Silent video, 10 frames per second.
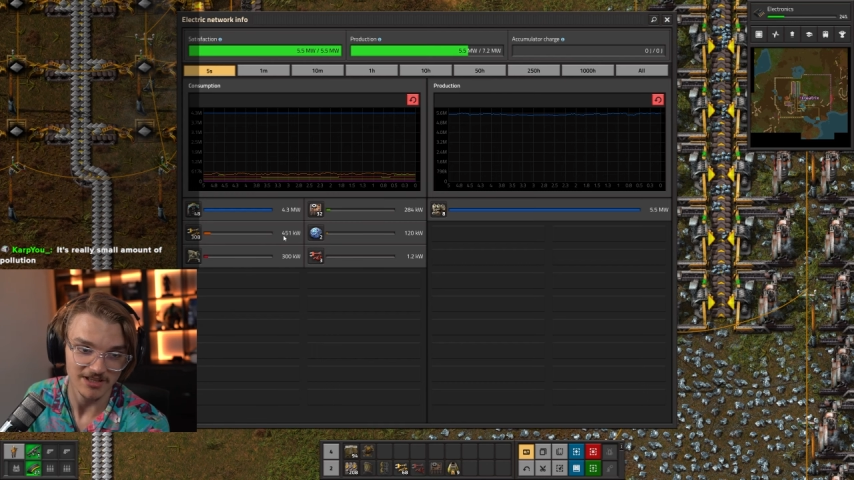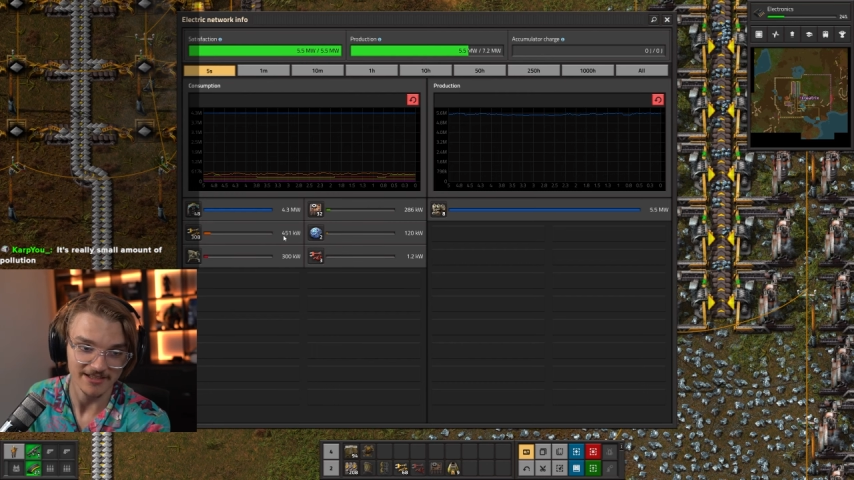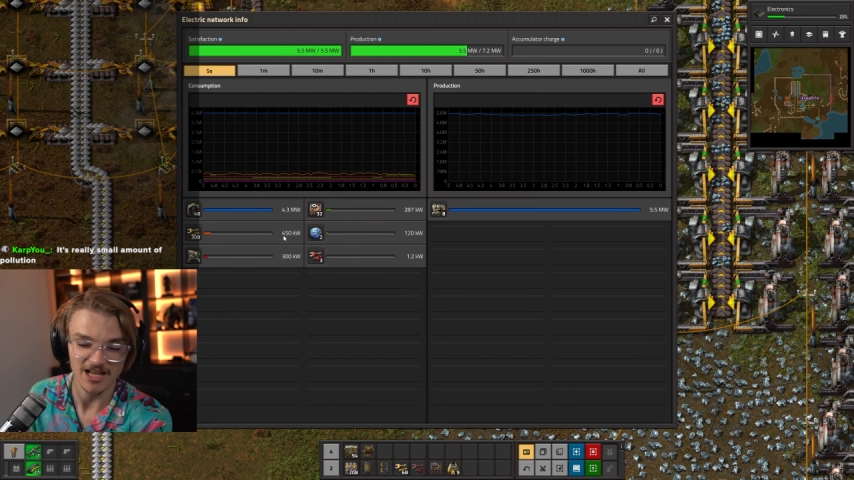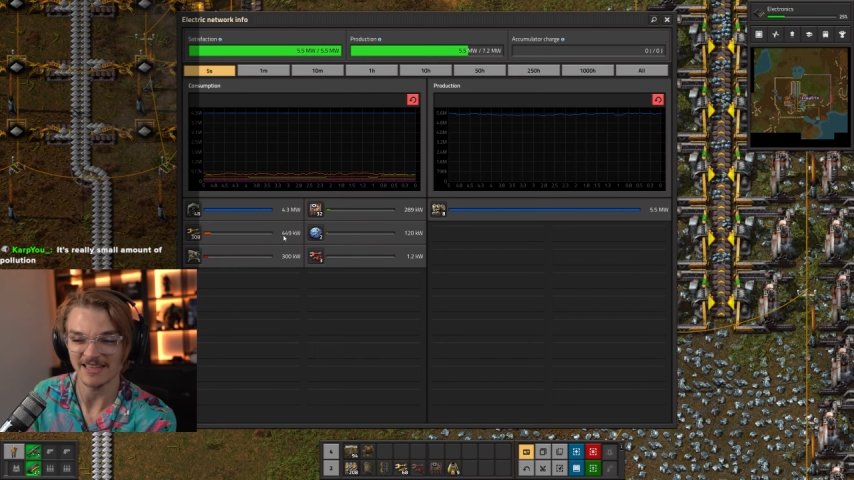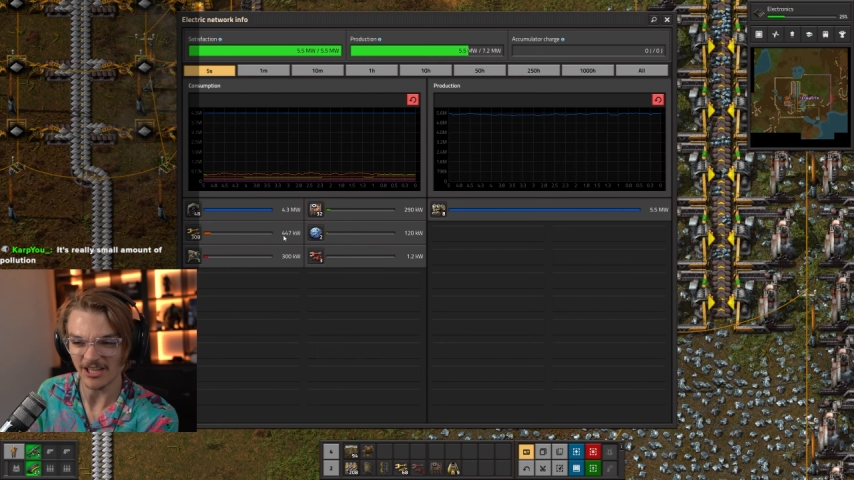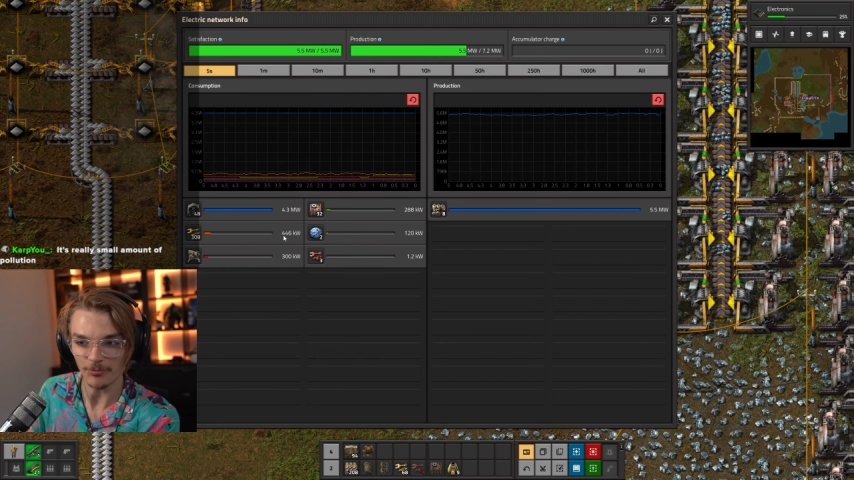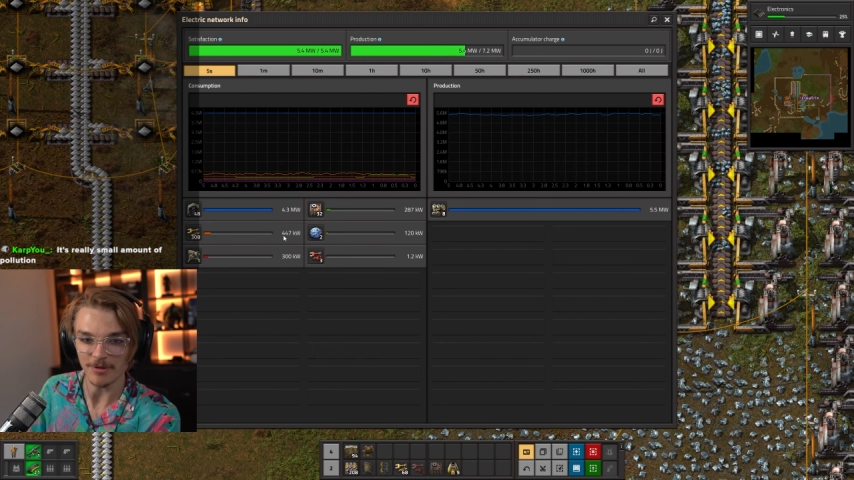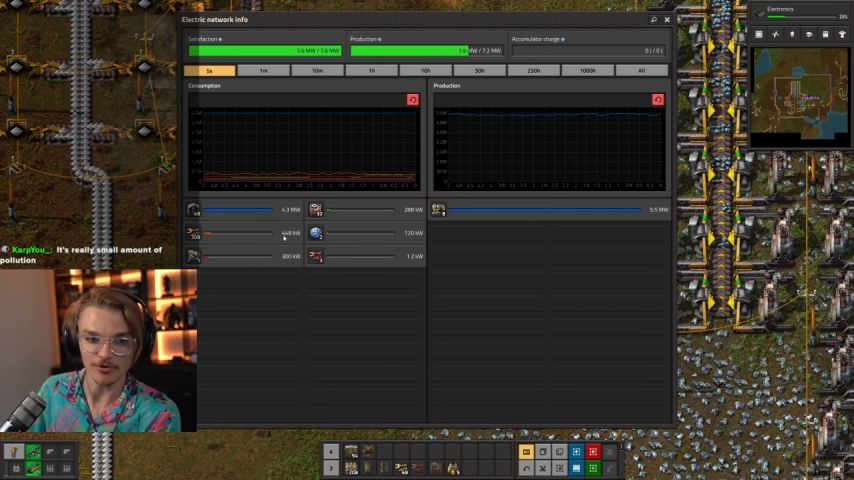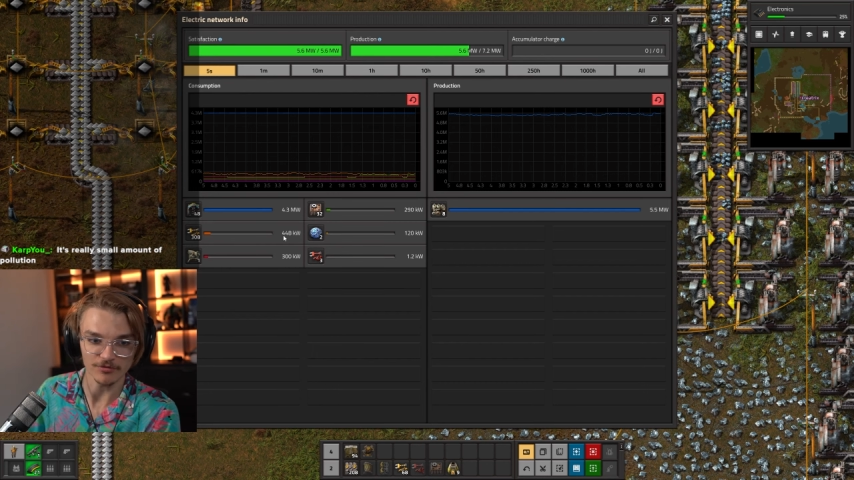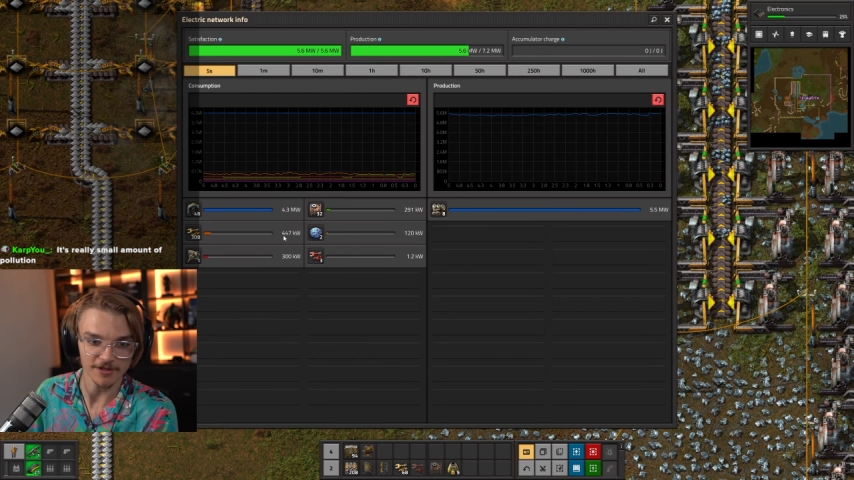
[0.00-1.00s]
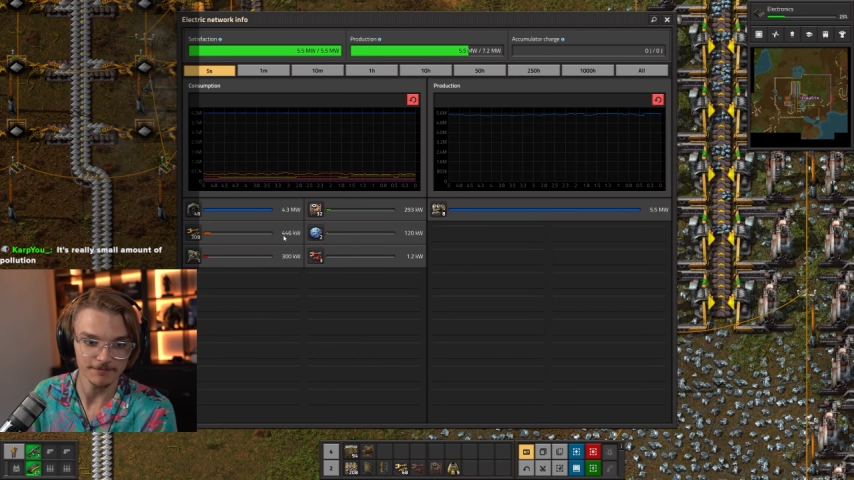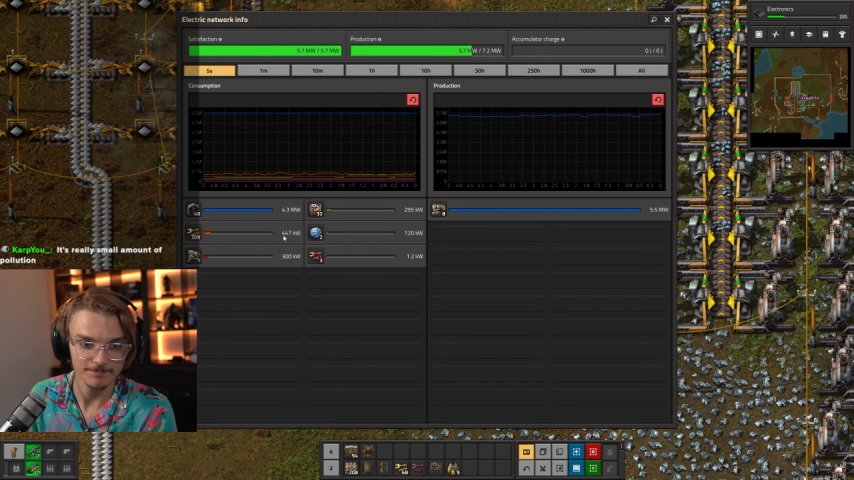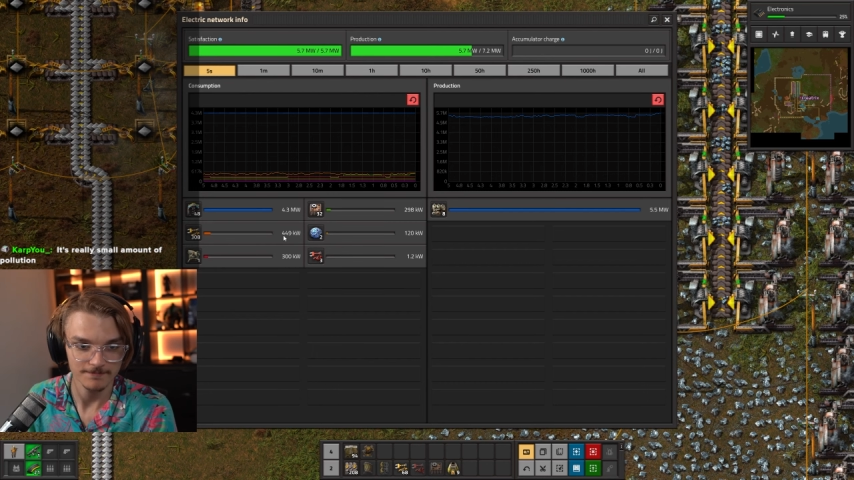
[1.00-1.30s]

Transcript: like a little bit more of that.